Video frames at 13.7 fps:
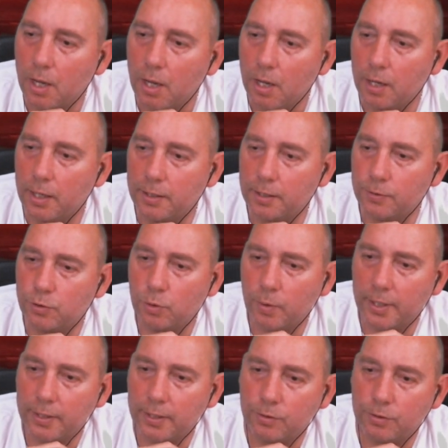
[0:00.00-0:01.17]
Do I
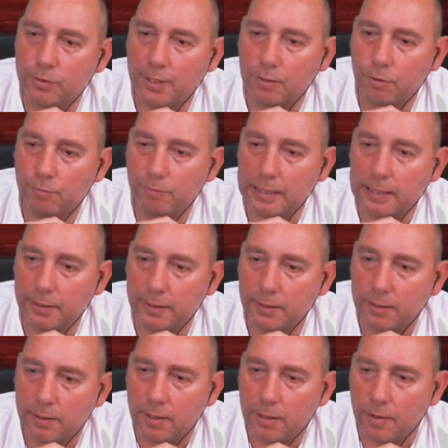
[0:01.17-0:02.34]
understand correctly
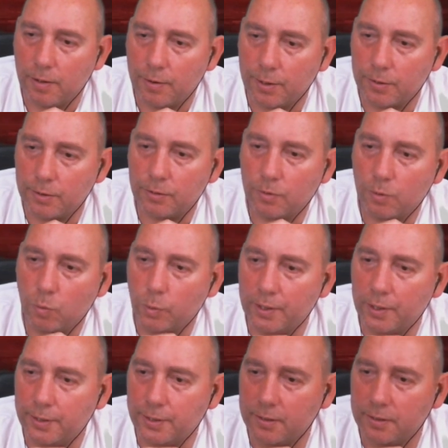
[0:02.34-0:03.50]
that will
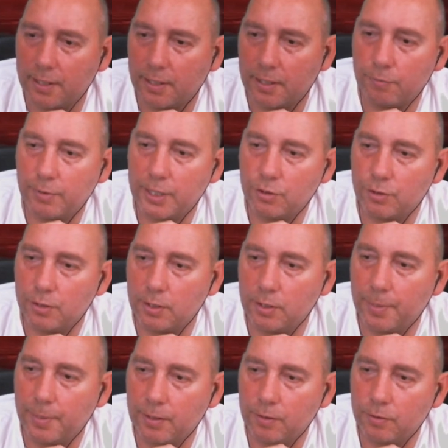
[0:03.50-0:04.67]
the acceleration
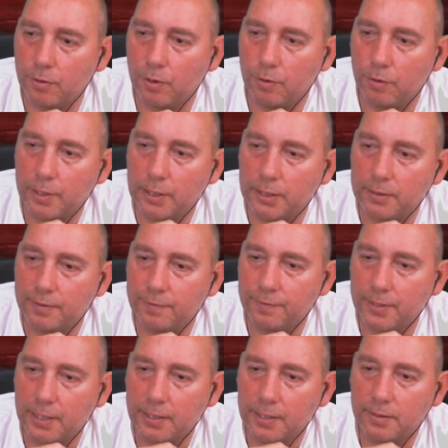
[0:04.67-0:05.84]
depend on the relative
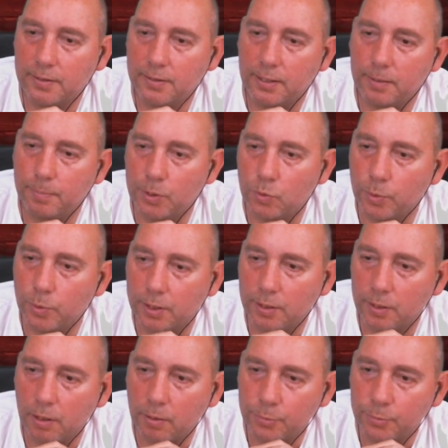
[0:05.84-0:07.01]
density between the
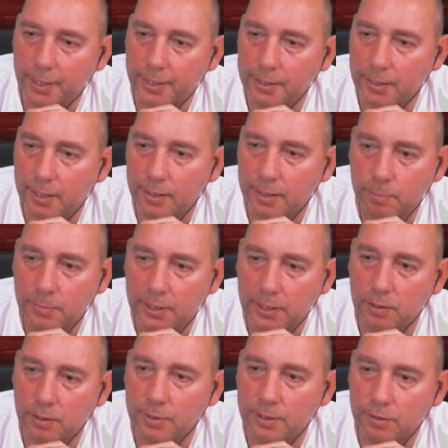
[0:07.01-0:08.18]
object and the
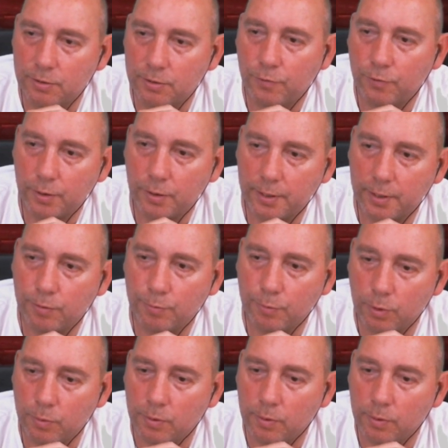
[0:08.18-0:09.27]
medium it is falling through?